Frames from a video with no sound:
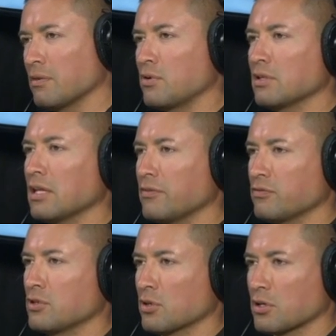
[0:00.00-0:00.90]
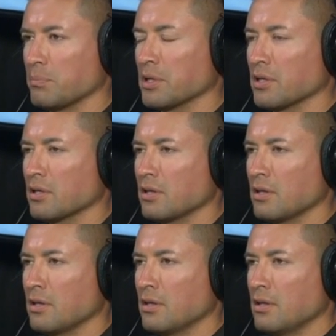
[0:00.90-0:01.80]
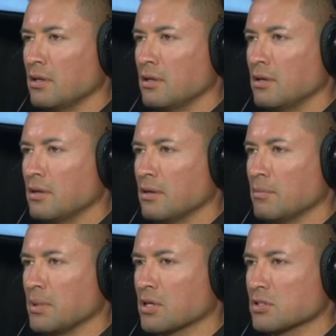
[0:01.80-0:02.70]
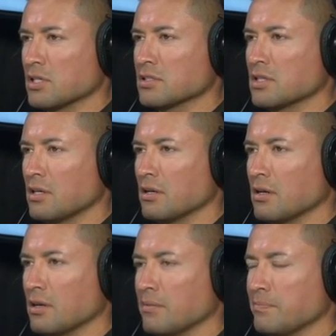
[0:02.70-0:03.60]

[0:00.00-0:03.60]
ever left your company because sure. they said, uh,